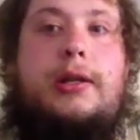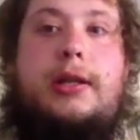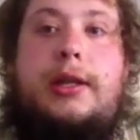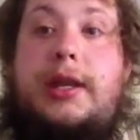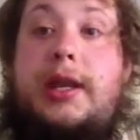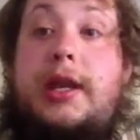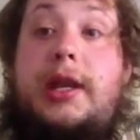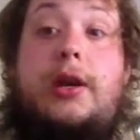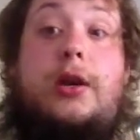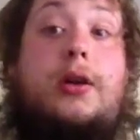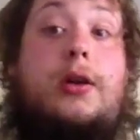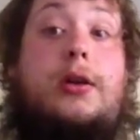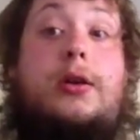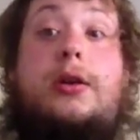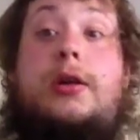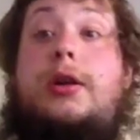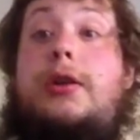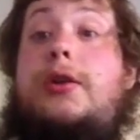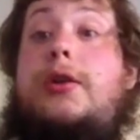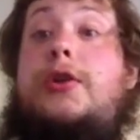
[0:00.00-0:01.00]
they
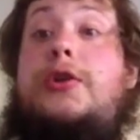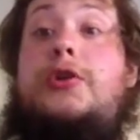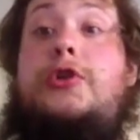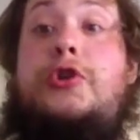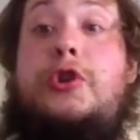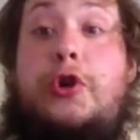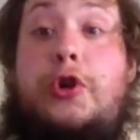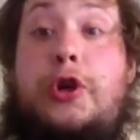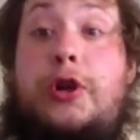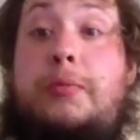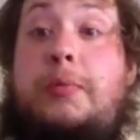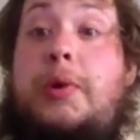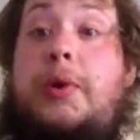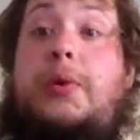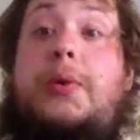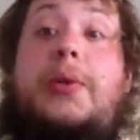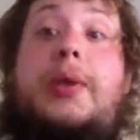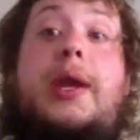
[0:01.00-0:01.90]
are durable.